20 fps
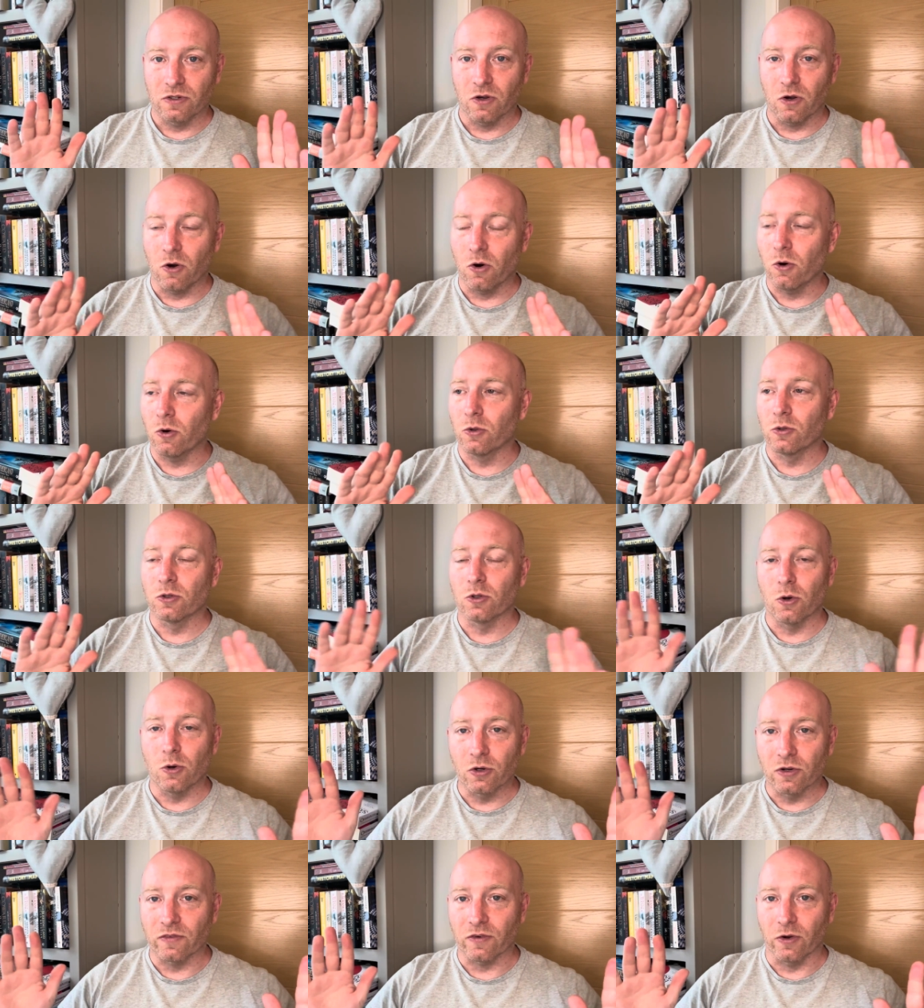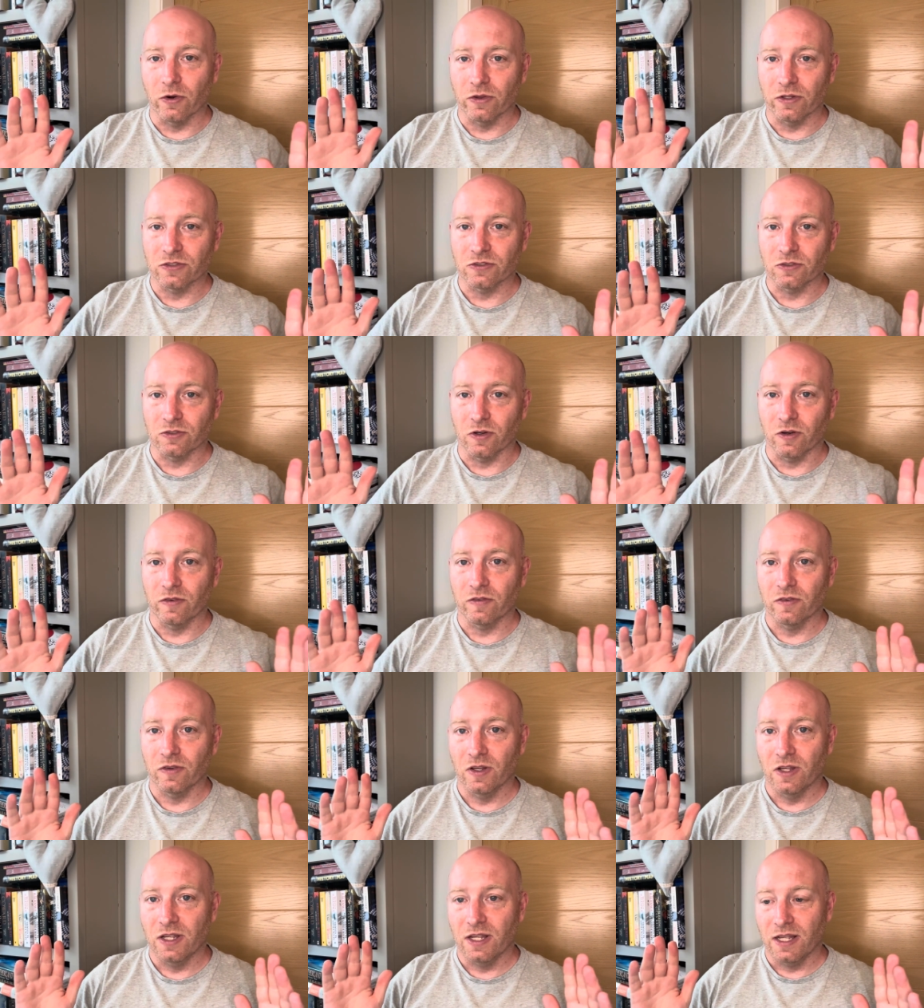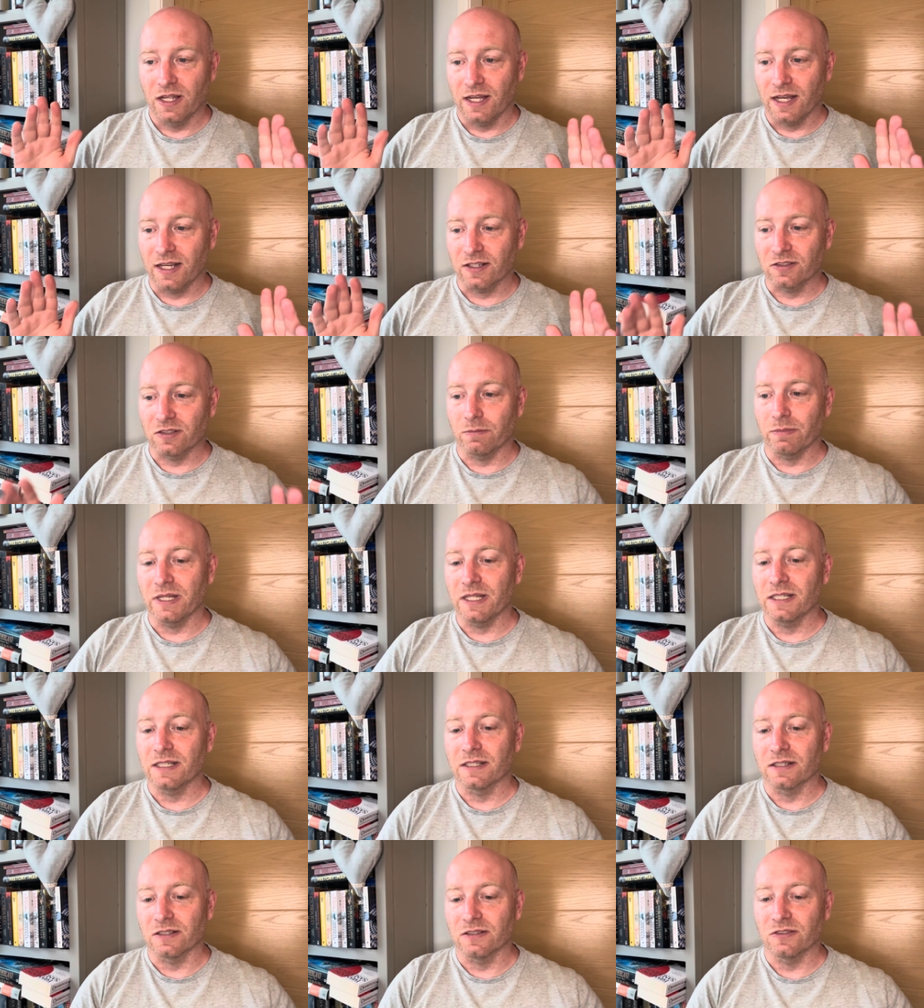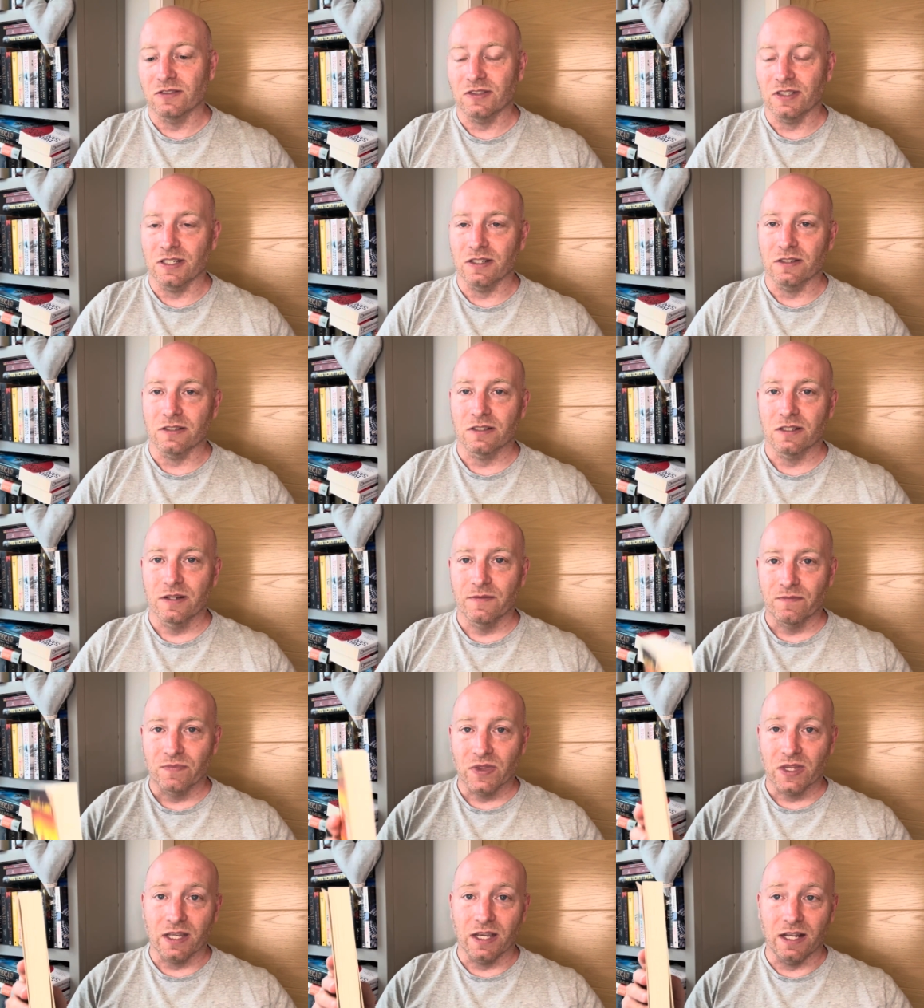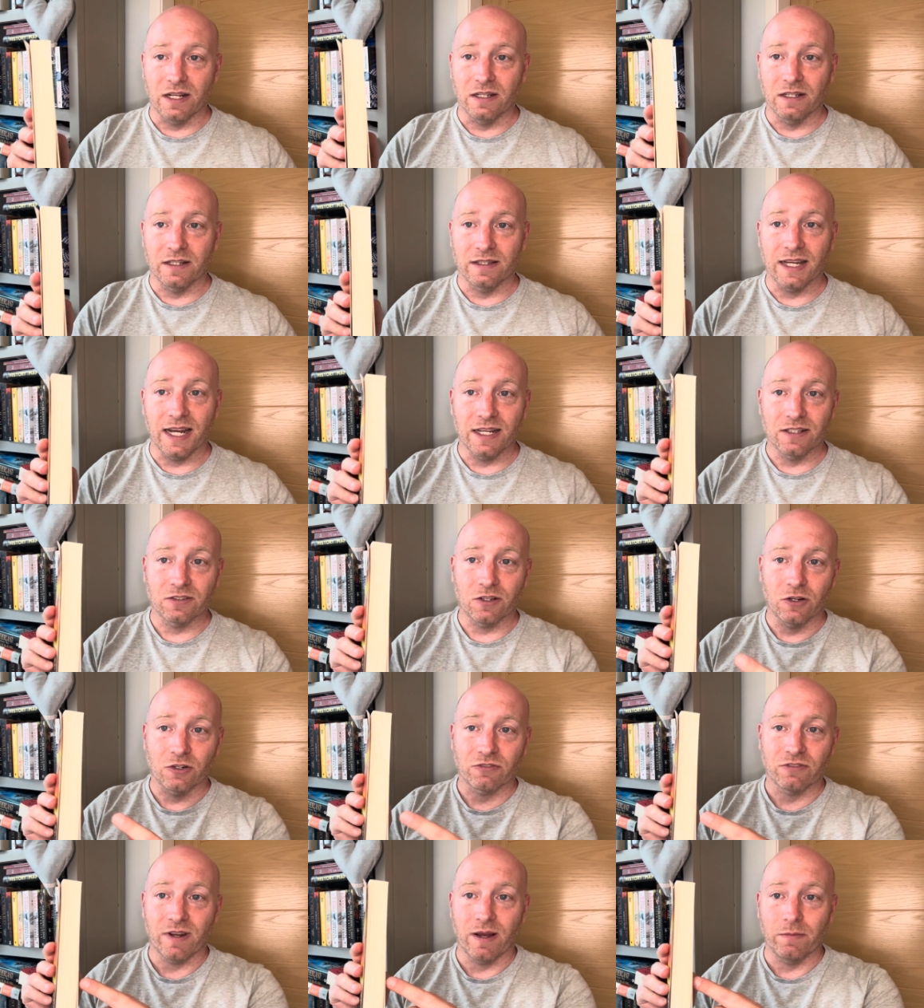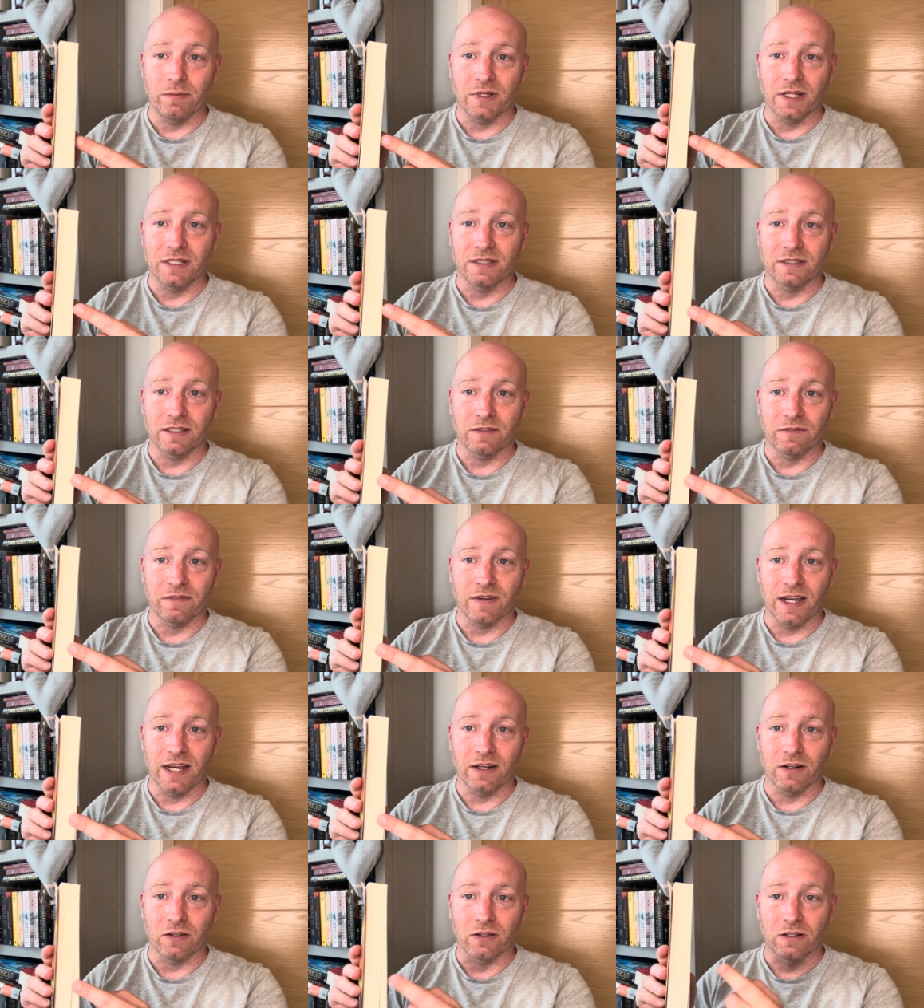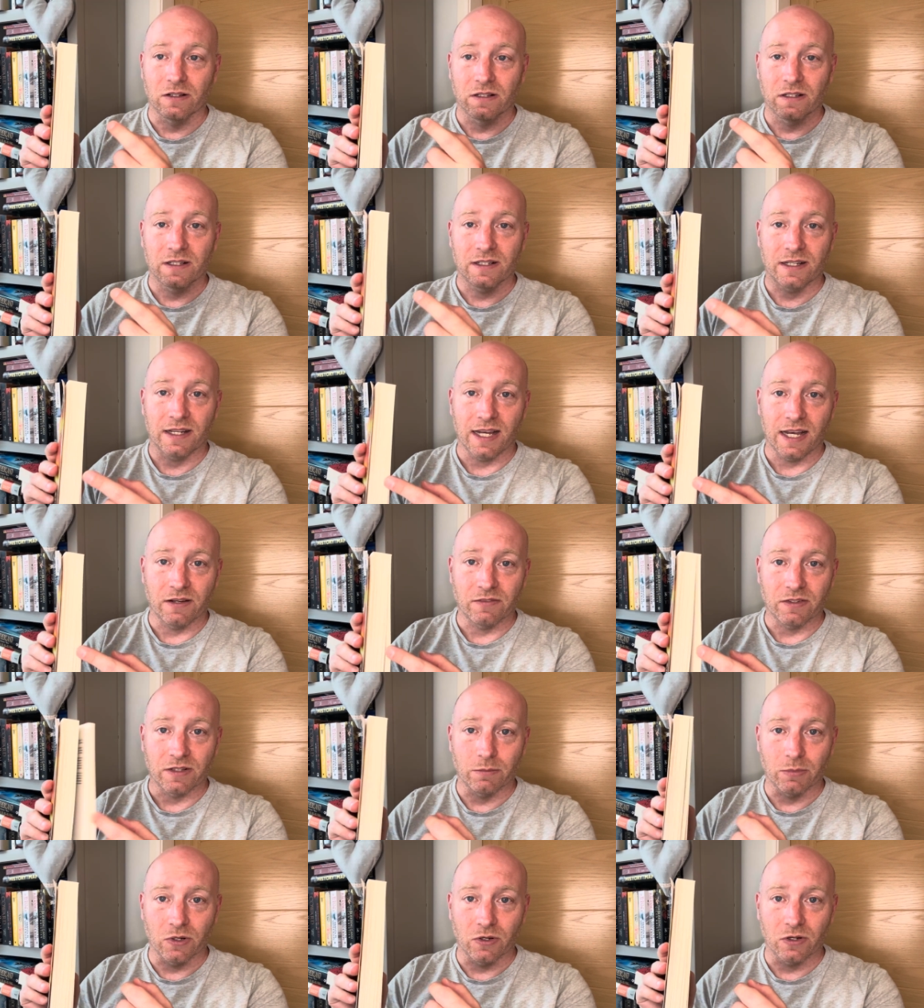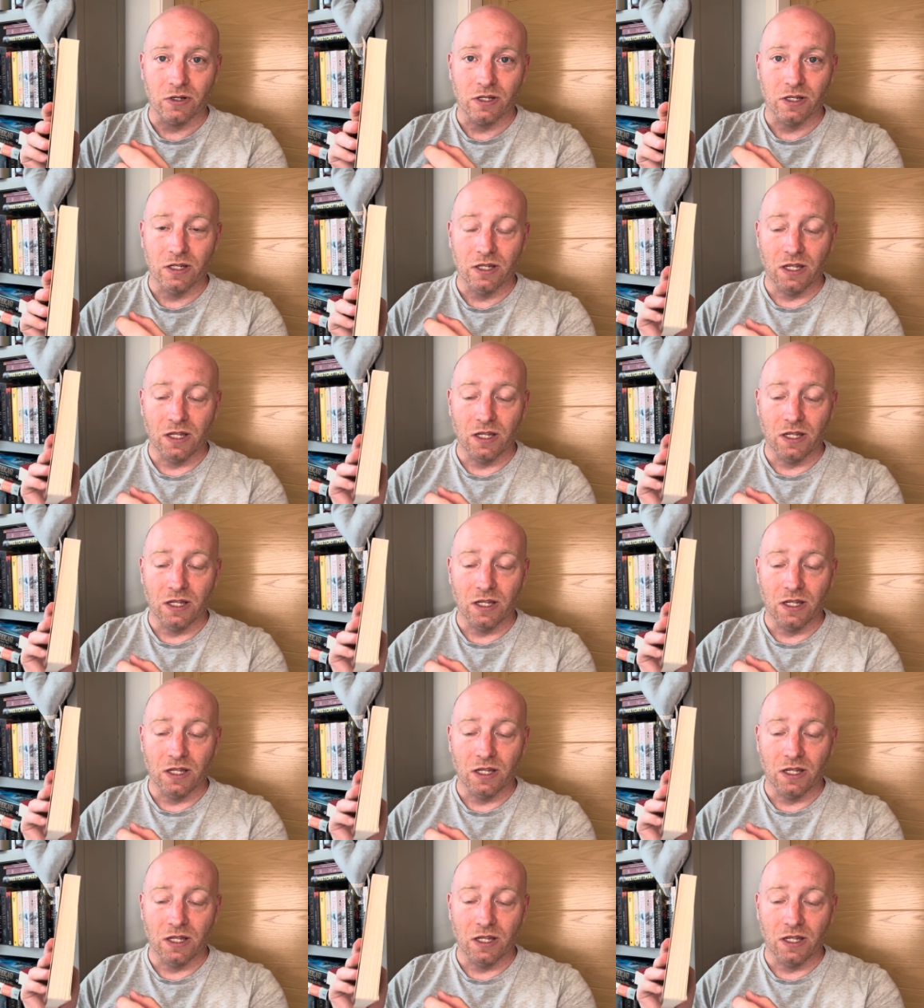load of other stuff has to be considered. And that is all crammed into the final half of the book.